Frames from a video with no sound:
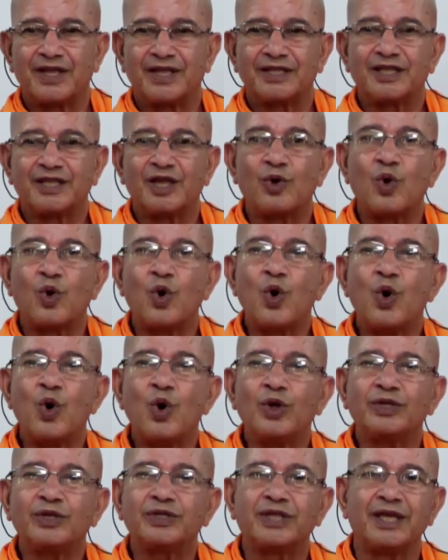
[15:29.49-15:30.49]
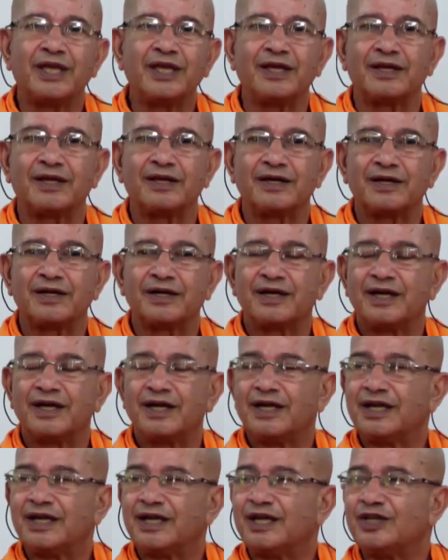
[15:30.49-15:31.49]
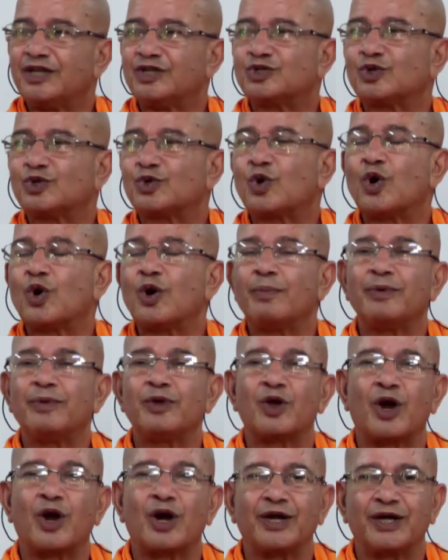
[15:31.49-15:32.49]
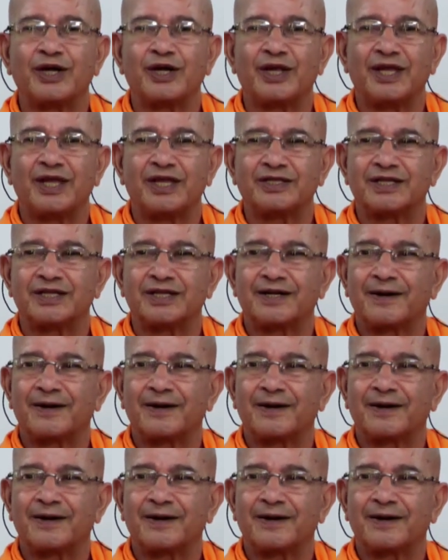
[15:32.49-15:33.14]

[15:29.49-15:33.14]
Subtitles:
The whole thing is to go beyond nature.